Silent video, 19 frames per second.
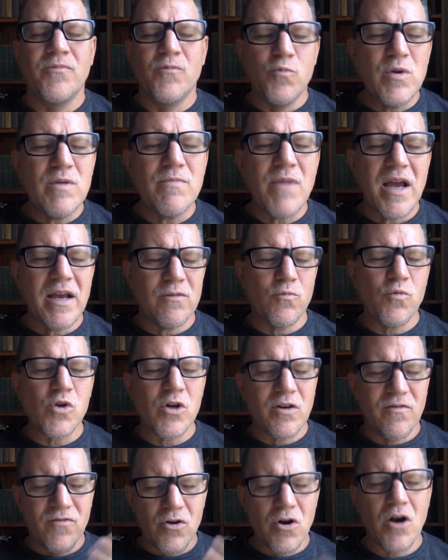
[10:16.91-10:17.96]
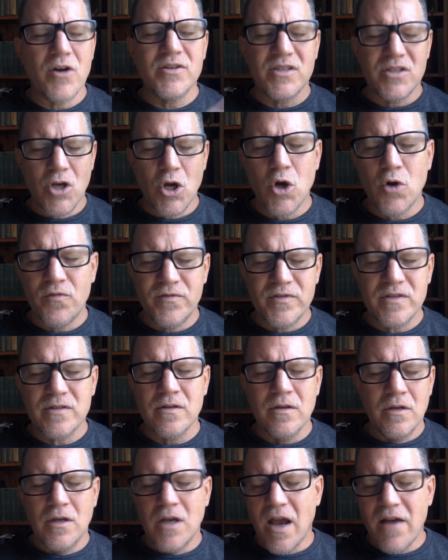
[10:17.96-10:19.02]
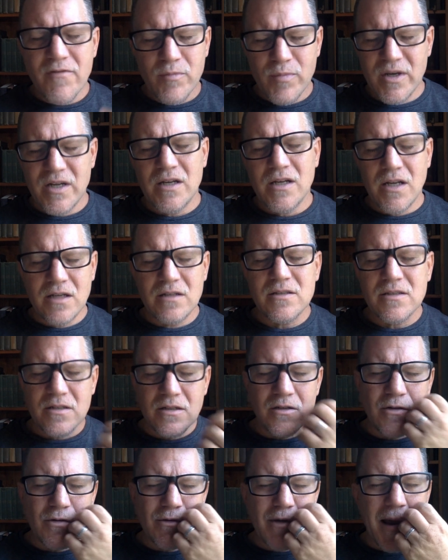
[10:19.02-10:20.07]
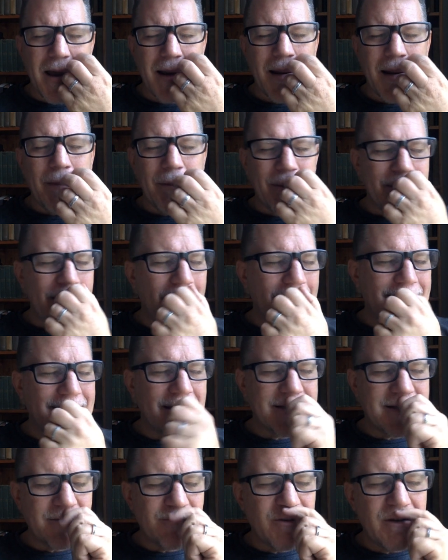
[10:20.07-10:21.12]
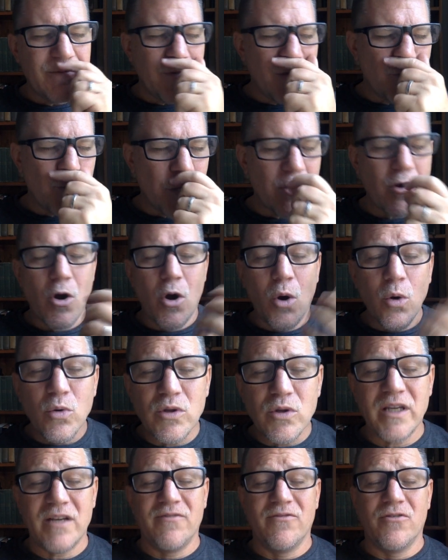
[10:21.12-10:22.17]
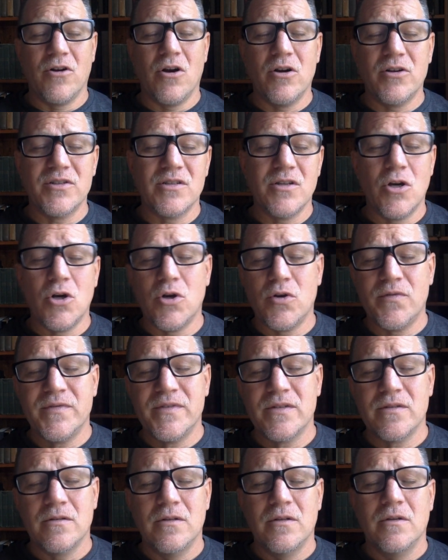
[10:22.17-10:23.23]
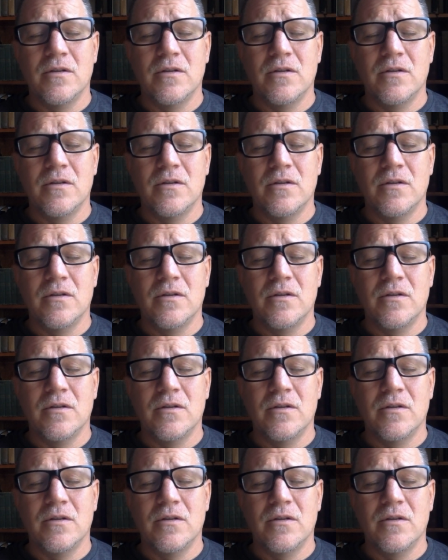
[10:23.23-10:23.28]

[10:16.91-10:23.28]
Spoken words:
We might work for ourselves. Everybody needs to do that. But that doesn't mean we work only for ourselves.